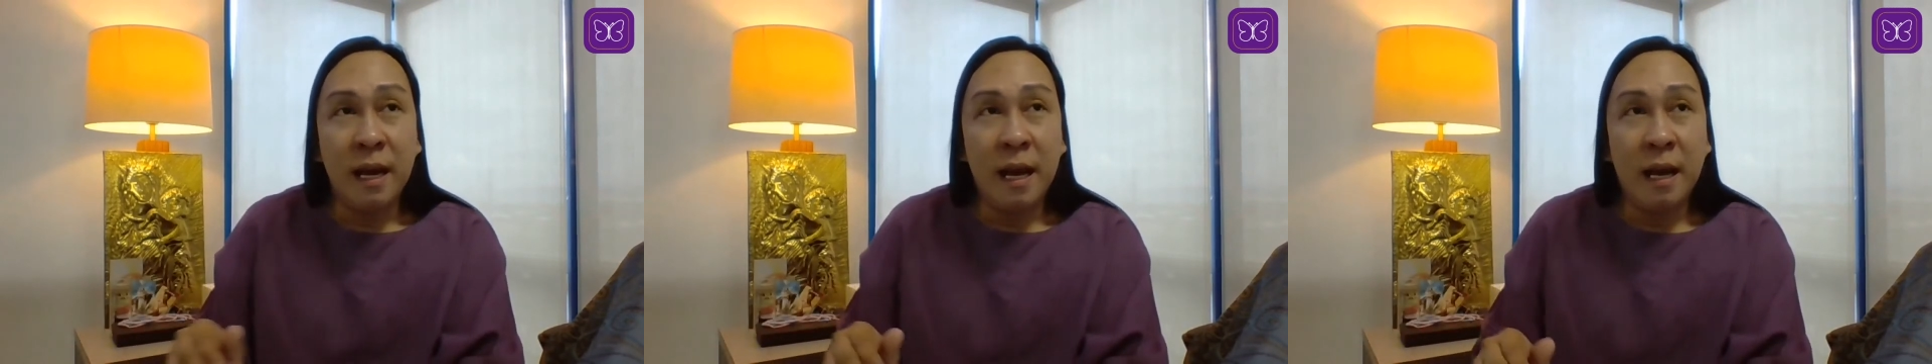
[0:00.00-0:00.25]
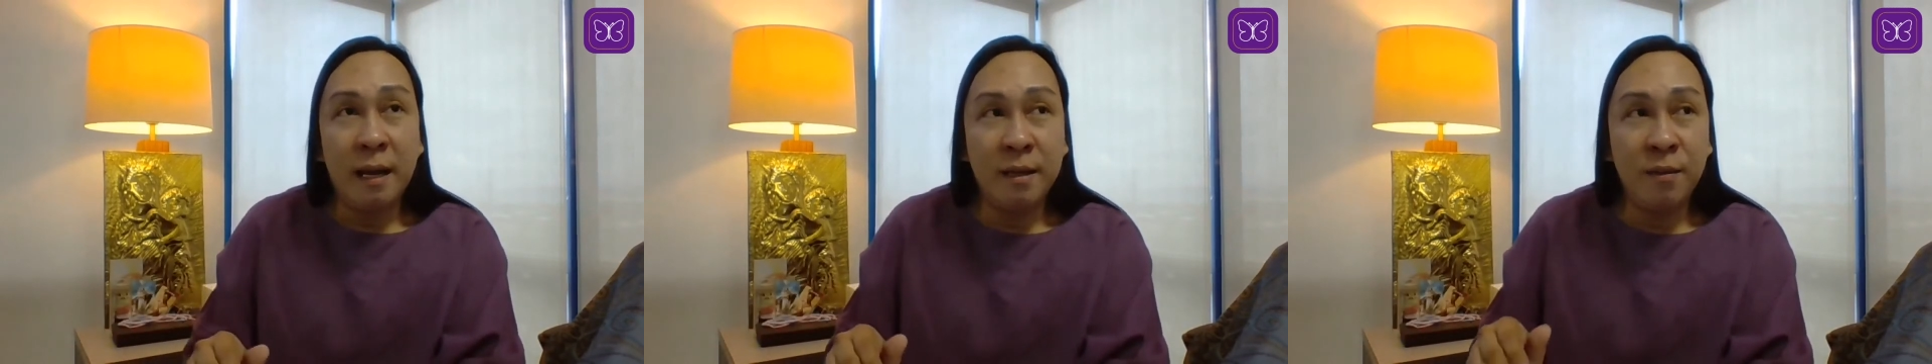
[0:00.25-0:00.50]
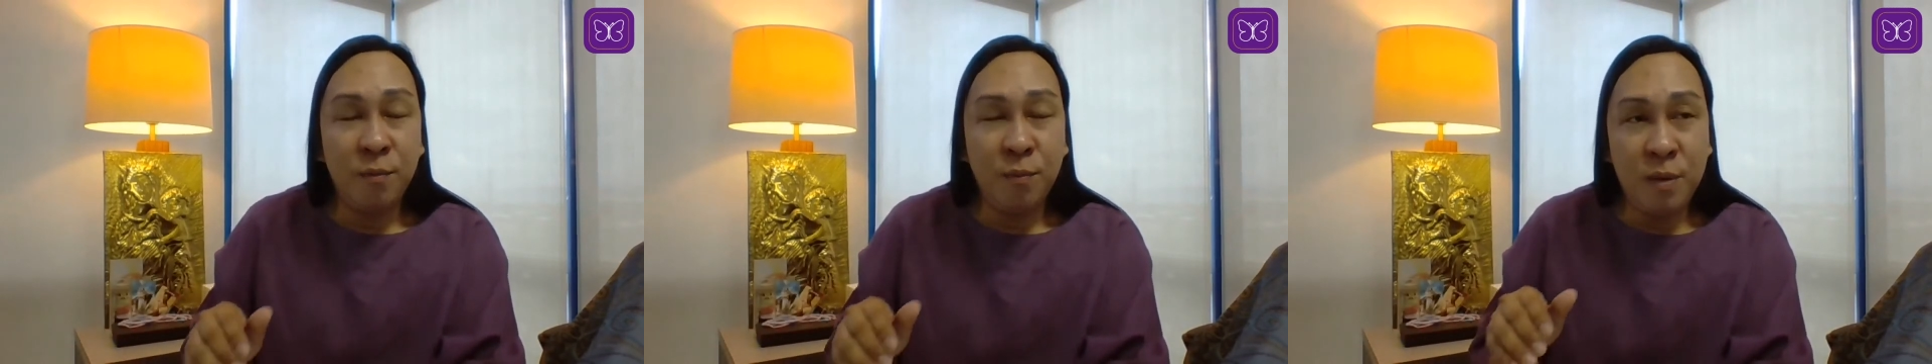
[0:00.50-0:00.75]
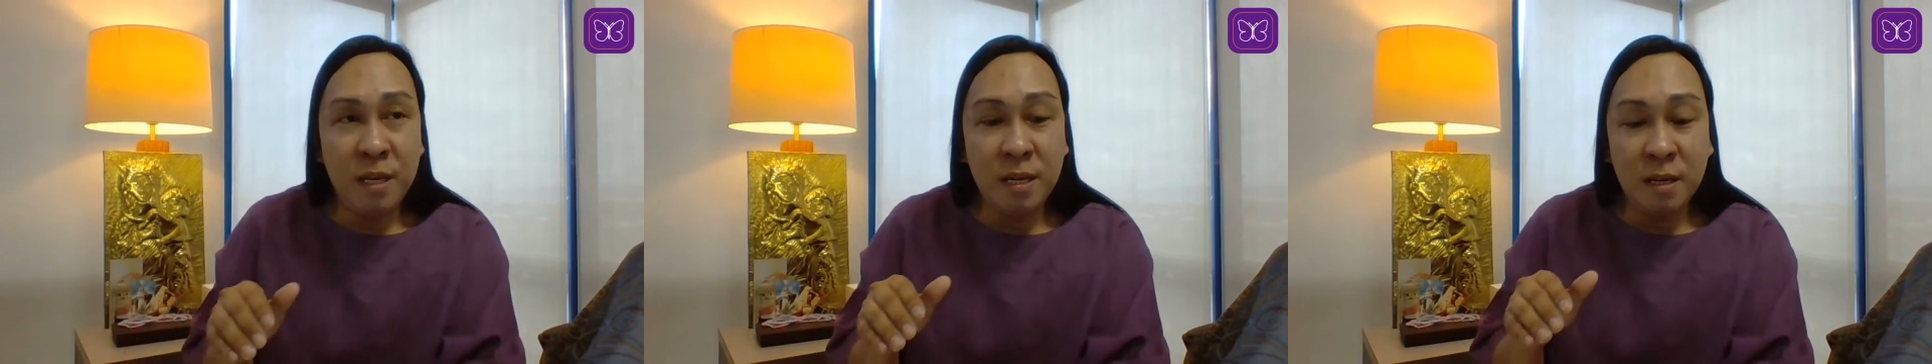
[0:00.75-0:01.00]
if
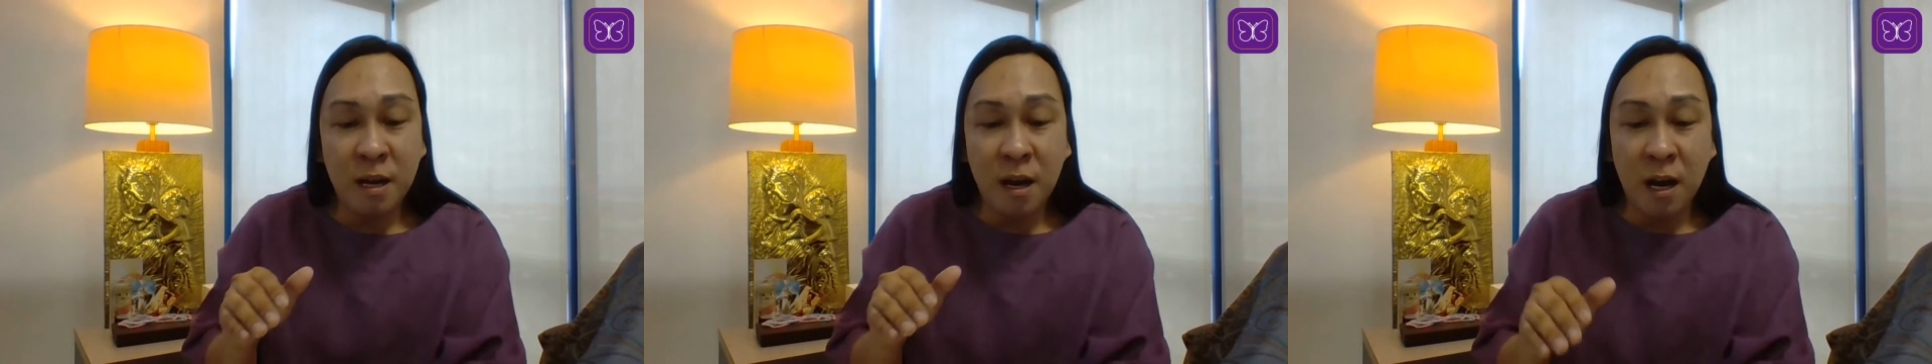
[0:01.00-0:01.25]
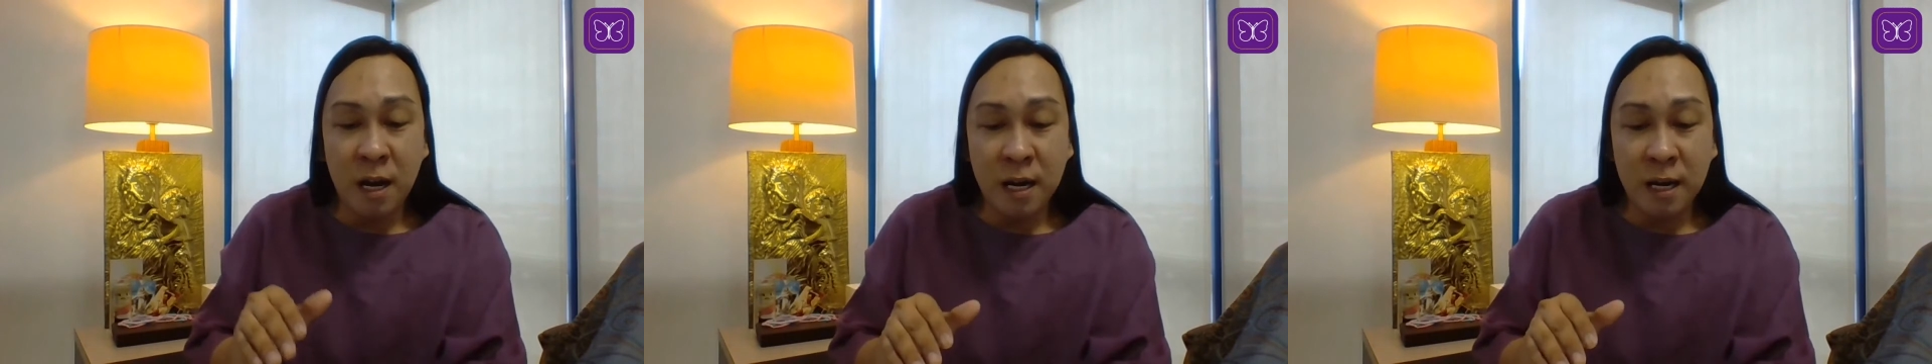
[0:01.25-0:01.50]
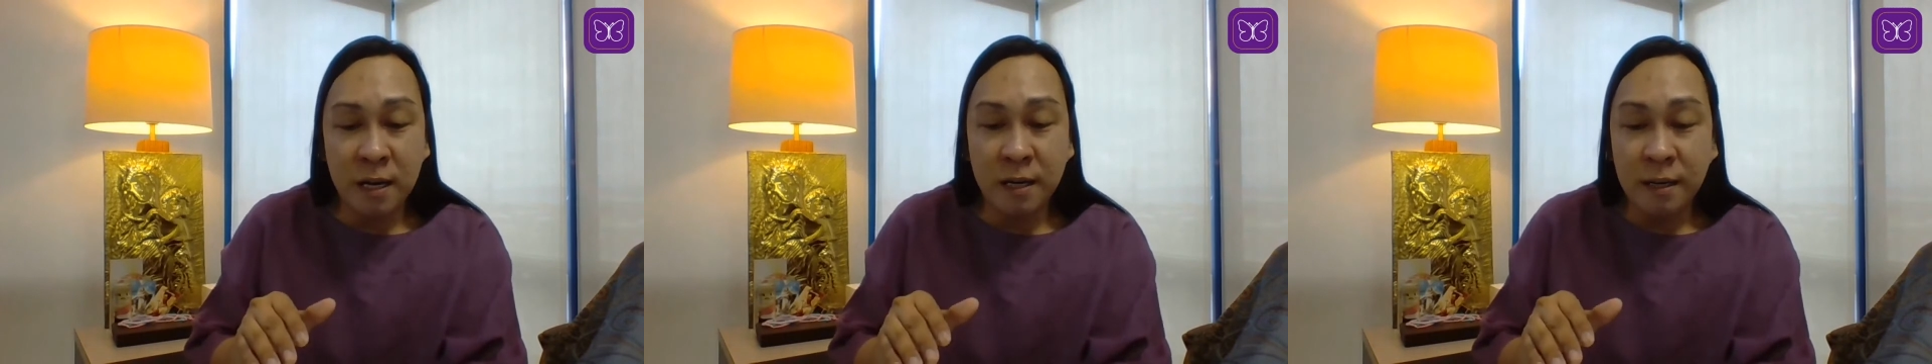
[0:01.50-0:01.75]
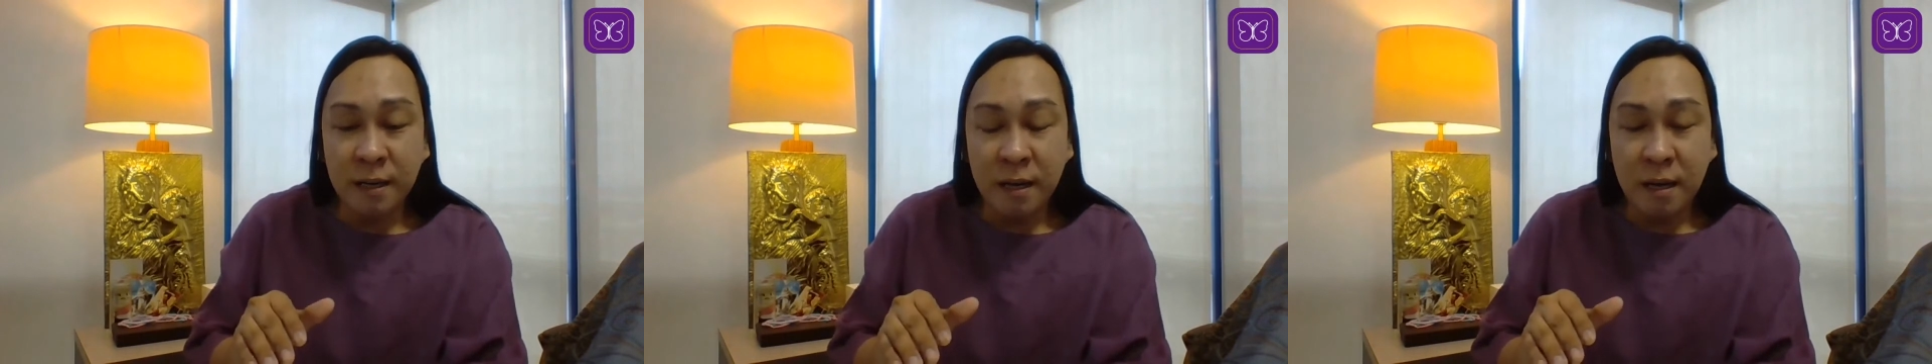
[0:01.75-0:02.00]
we are